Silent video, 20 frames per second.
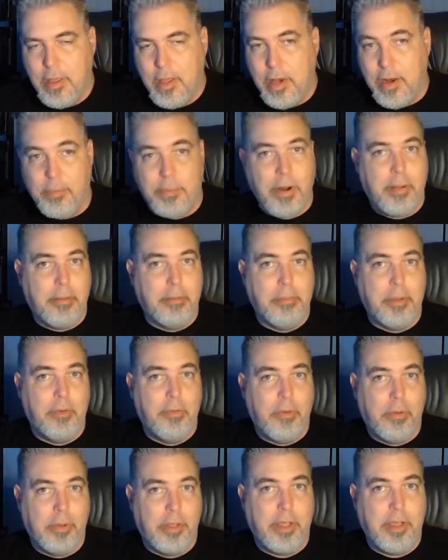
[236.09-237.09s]
And I'll probably be
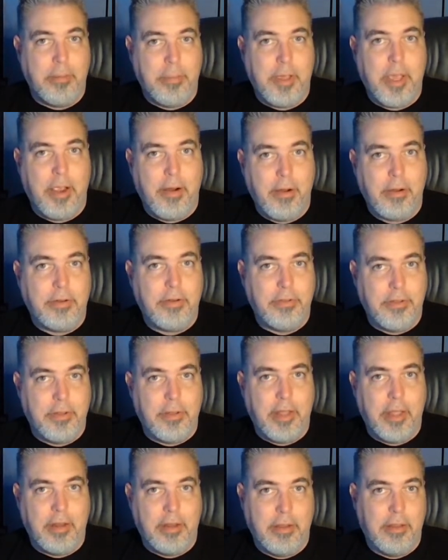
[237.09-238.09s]
rolling up characters
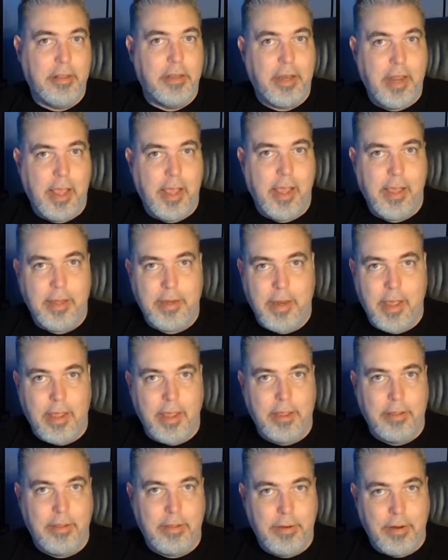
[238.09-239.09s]
on that till the day I
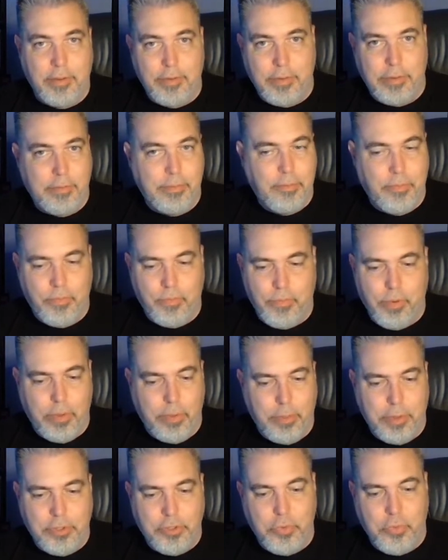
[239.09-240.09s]
die. You know, you roll
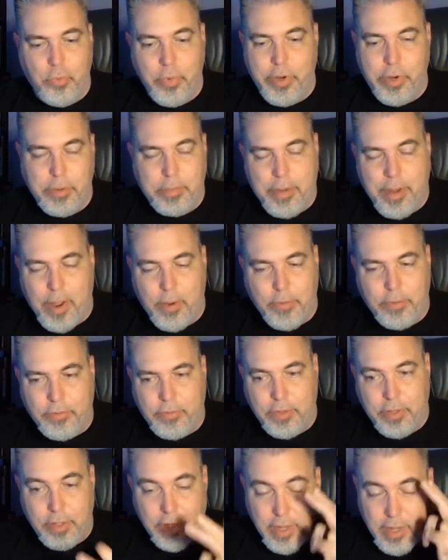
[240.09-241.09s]
a bunch of weird
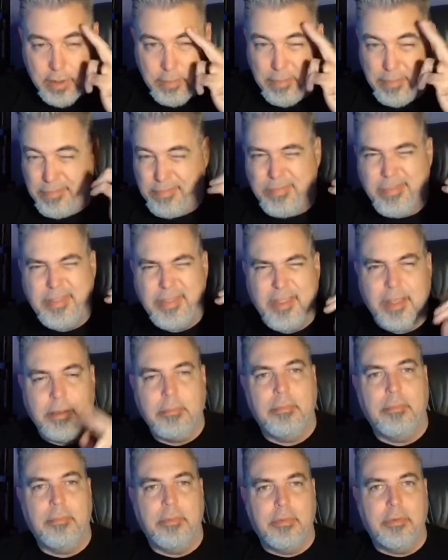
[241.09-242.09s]
powers and then you gotta think,
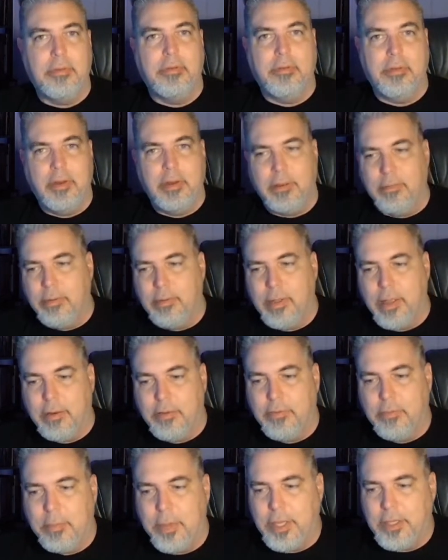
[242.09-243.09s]
you know, how
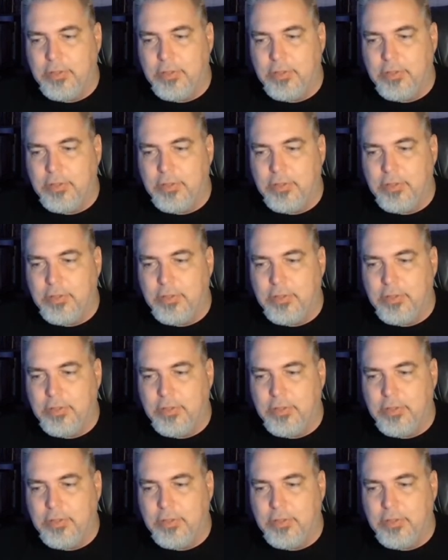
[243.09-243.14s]
does it make